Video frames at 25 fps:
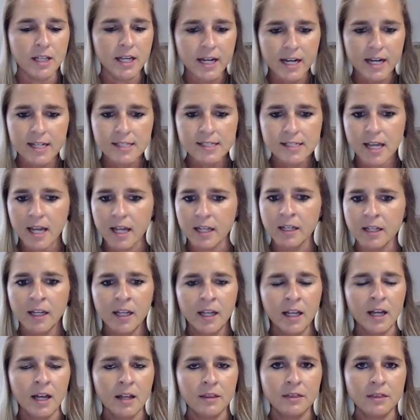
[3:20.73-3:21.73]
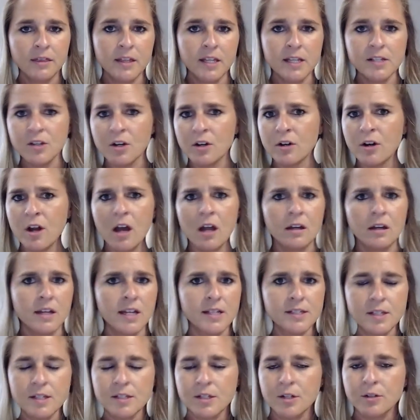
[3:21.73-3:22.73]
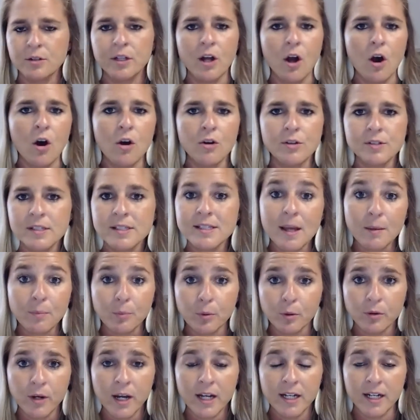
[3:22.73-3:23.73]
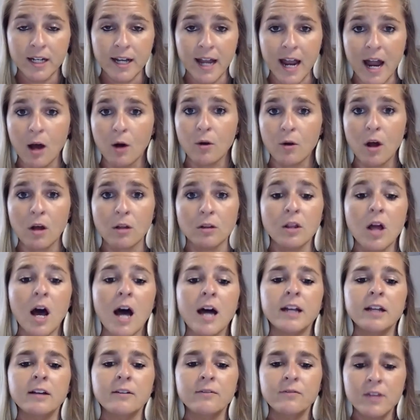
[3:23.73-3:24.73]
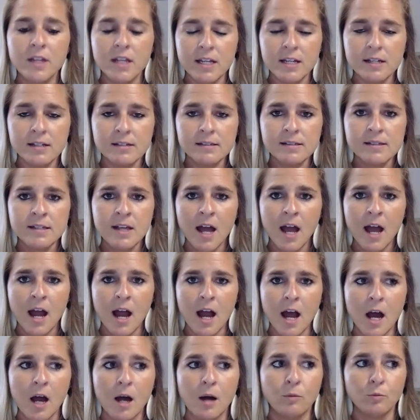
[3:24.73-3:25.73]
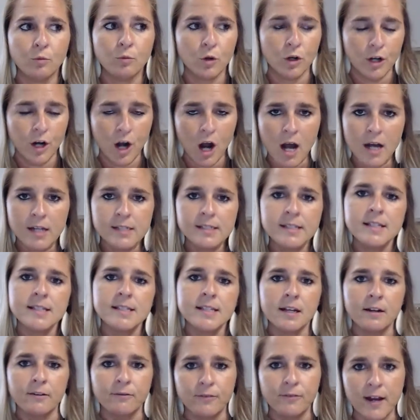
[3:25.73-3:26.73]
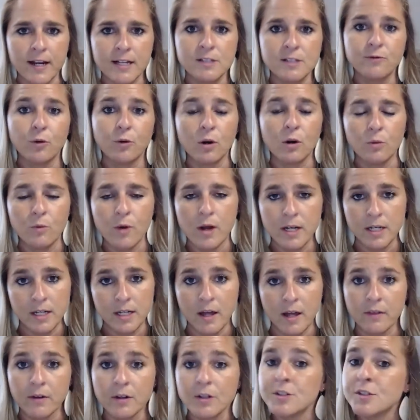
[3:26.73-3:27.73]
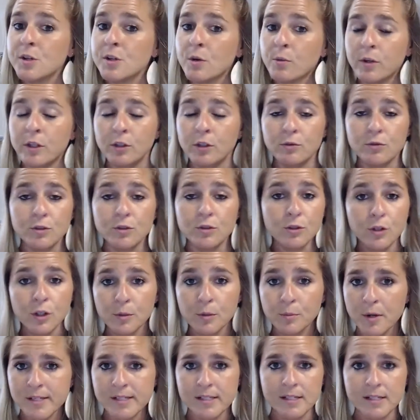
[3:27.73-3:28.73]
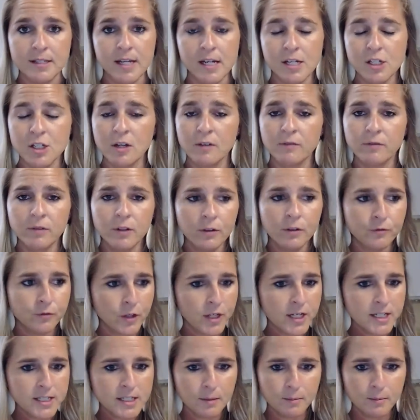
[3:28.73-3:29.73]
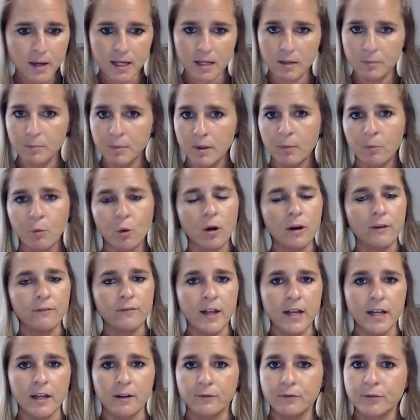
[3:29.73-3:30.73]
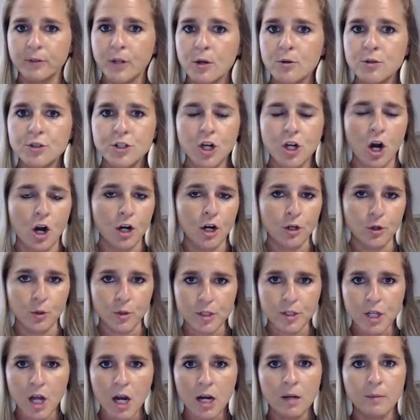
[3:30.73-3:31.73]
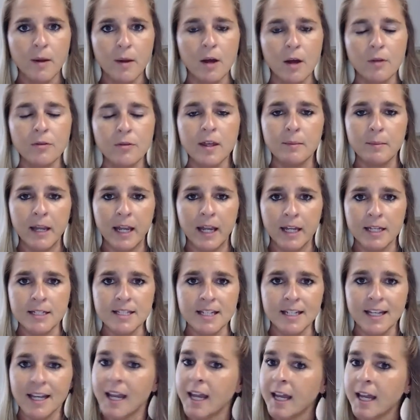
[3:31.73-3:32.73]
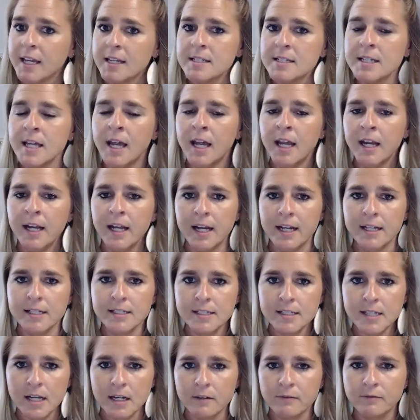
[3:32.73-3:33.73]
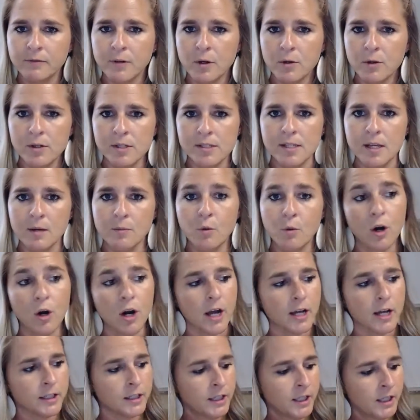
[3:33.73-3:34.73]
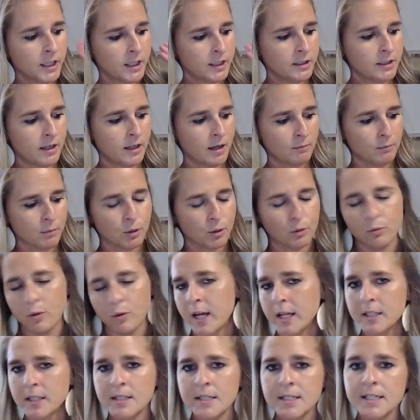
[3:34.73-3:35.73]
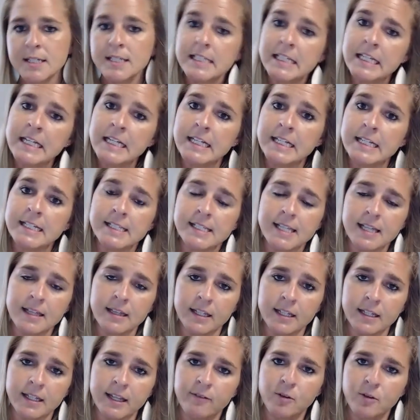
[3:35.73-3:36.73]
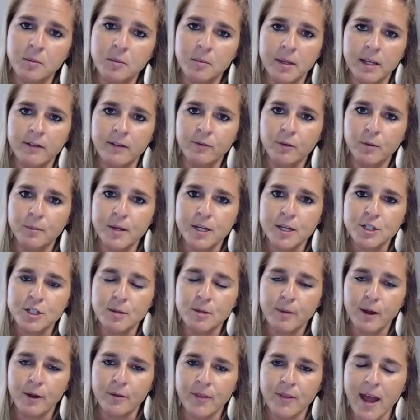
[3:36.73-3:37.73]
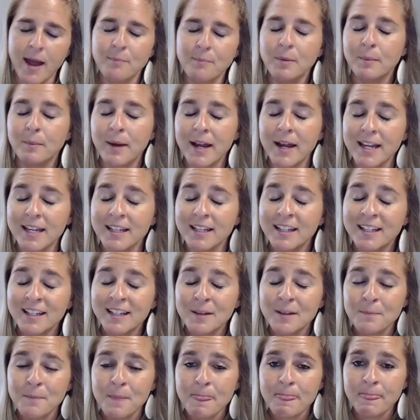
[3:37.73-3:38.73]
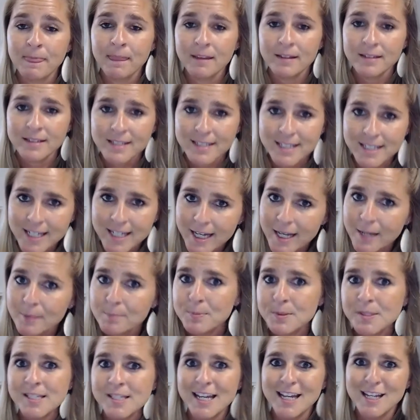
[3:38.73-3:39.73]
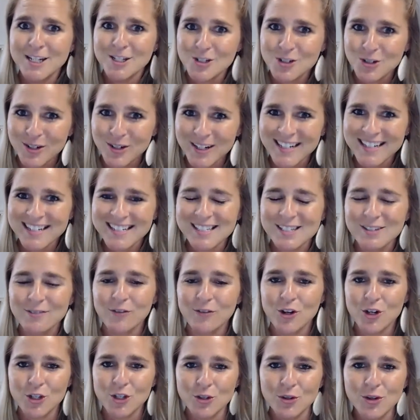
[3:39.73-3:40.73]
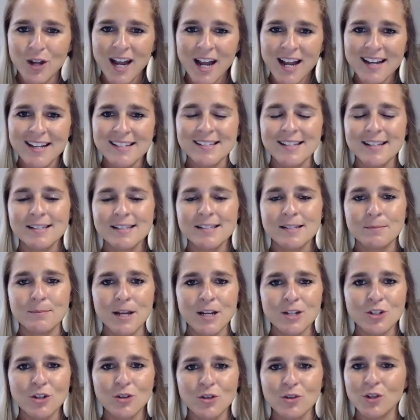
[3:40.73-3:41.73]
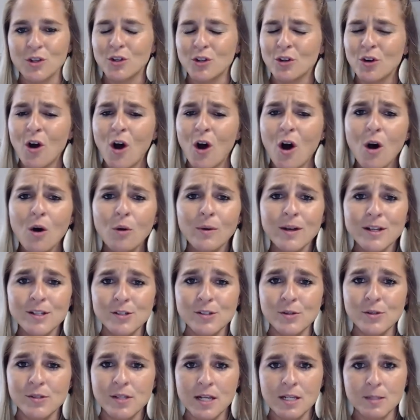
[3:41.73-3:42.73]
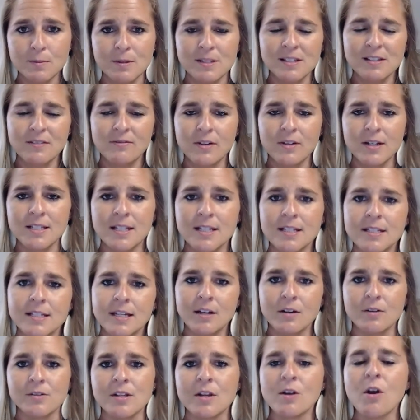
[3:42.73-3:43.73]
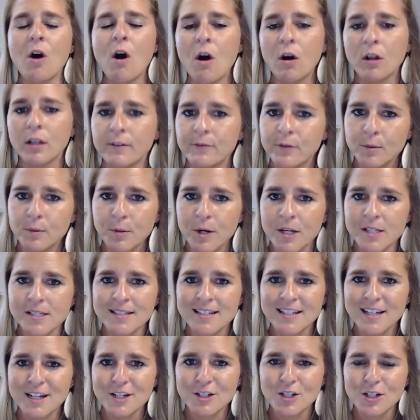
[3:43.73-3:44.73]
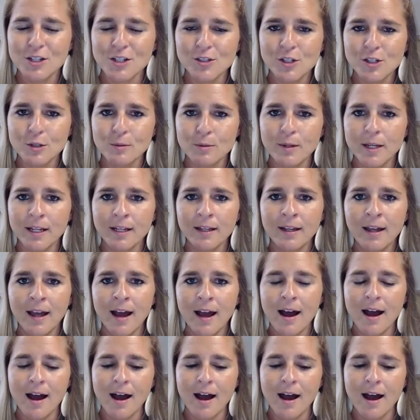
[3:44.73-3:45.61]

Like I said, these are not necessarily all separated out. A lot of these were causes and effects for one another. So when you do your presentation, feel free to make it be more of like a flow chart, or talk about them hand in hand, instead of focusing more on number 1, disease, and then giving me information about that. But my tips and tricks for you guys is to make sure that you're always using specific details in all of your presentations to me.